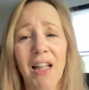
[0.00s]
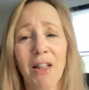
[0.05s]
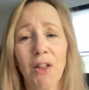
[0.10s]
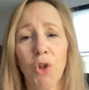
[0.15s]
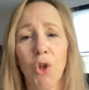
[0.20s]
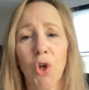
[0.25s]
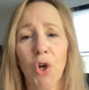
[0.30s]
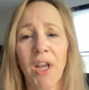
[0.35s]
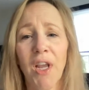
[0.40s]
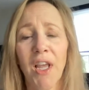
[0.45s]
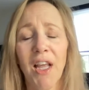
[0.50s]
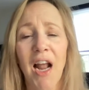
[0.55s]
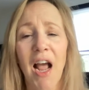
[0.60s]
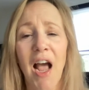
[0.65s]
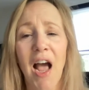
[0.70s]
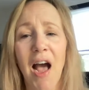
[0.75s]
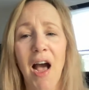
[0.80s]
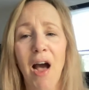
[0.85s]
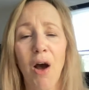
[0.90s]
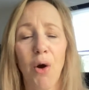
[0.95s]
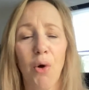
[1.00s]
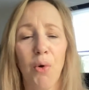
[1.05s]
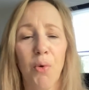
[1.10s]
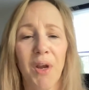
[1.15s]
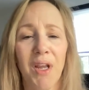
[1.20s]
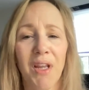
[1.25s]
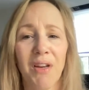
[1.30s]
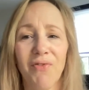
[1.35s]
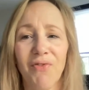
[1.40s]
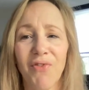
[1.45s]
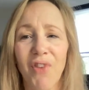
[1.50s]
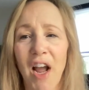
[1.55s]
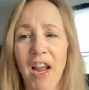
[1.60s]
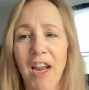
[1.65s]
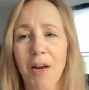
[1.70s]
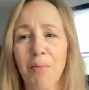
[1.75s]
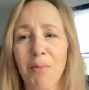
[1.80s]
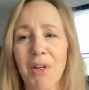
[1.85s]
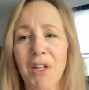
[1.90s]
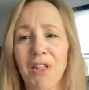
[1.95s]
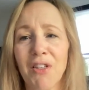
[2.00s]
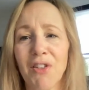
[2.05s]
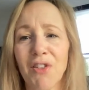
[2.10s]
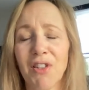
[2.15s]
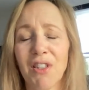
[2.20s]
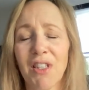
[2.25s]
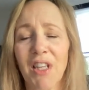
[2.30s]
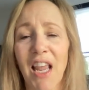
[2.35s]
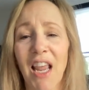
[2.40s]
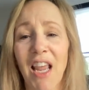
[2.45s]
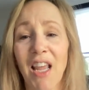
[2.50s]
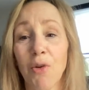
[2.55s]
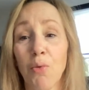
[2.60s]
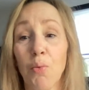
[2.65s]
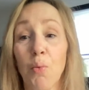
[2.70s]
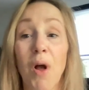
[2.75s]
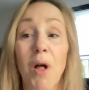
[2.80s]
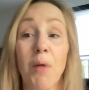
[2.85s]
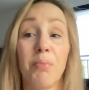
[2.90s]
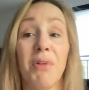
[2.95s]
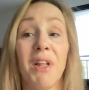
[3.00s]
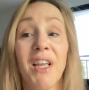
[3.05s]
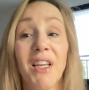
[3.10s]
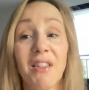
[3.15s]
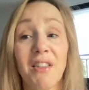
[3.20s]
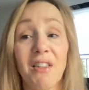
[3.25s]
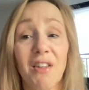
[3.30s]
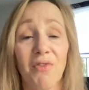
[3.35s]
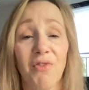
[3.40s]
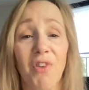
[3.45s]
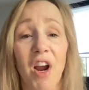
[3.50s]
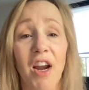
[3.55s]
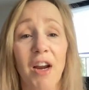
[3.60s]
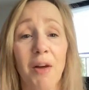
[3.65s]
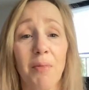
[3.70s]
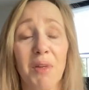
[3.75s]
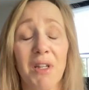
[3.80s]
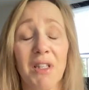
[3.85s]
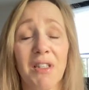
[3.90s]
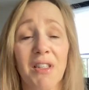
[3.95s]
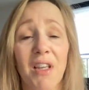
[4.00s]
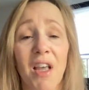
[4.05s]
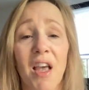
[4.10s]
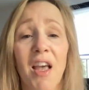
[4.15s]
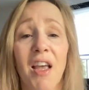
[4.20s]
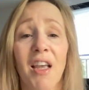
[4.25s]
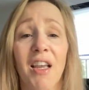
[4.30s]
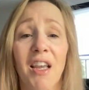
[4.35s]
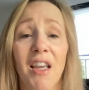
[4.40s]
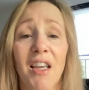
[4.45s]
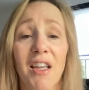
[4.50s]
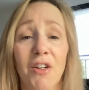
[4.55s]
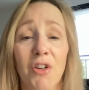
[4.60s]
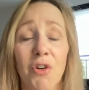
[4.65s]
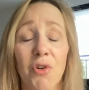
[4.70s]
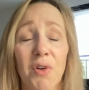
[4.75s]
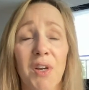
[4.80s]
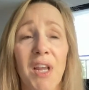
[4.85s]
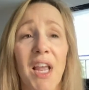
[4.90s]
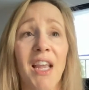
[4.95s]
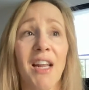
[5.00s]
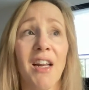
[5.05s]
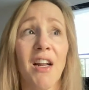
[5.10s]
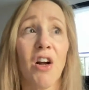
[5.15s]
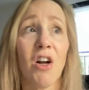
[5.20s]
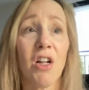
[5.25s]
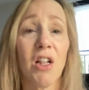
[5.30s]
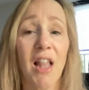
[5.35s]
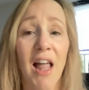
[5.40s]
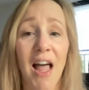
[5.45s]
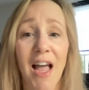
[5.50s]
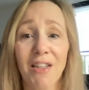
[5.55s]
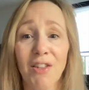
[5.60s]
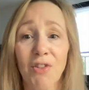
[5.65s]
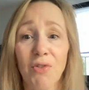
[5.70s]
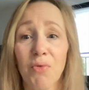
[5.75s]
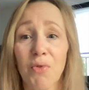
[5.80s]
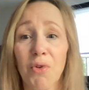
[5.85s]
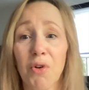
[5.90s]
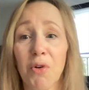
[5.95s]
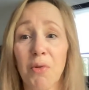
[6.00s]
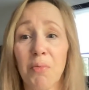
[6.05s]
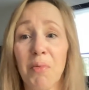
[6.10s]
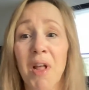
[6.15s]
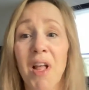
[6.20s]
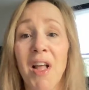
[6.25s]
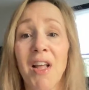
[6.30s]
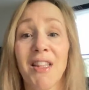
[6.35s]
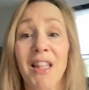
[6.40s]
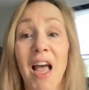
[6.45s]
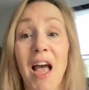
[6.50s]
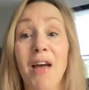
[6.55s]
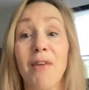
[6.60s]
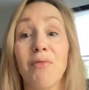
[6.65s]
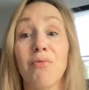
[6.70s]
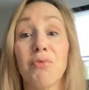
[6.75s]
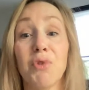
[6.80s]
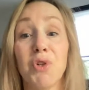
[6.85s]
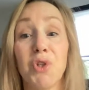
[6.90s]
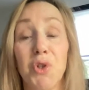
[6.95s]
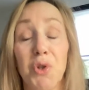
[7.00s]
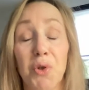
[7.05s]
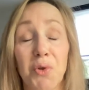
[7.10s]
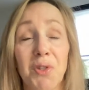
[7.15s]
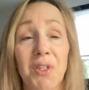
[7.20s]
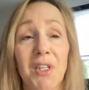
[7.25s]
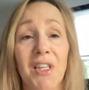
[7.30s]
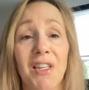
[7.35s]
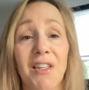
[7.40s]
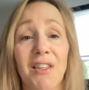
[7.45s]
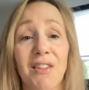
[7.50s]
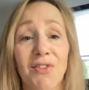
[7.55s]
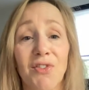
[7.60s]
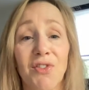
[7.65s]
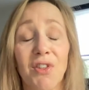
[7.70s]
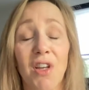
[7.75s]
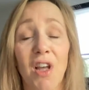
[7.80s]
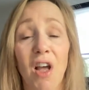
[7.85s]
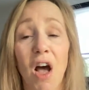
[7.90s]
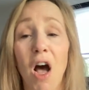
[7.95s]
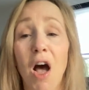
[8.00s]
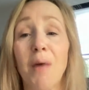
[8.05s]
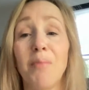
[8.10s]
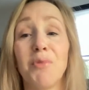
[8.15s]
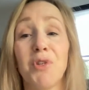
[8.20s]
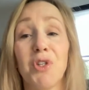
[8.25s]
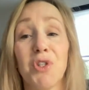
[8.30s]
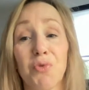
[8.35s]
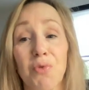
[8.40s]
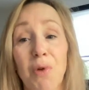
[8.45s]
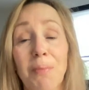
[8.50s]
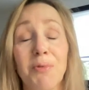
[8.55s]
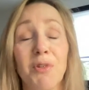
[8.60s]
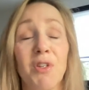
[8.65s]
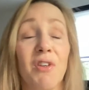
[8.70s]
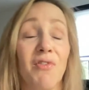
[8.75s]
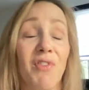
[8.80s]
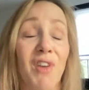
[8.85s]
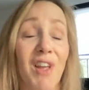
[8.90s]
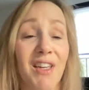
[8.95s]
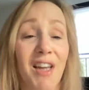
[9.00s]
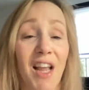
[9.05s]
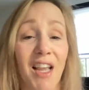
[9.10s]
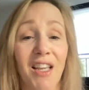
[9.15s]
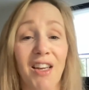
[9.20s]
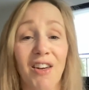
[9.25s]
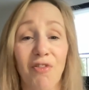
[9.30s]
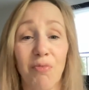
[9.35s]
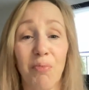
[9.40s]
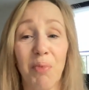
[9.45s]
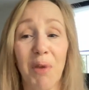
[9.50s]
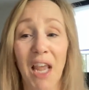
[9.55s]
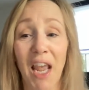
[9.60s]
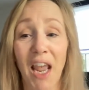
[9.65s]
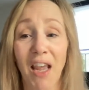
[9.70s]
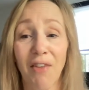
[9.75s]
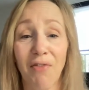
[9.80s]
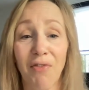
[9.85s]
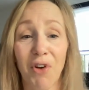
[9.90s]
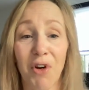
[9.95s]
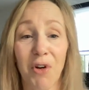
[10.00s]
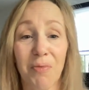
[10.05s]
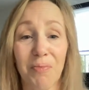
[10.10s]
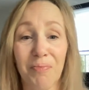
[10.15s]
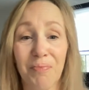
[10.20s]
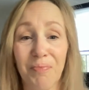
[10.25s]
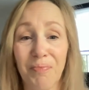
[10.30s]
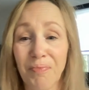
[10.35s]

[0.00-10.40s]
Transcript: and look at how environments and well-planned environments can create a classroom that reduces disruptive and negative behavior.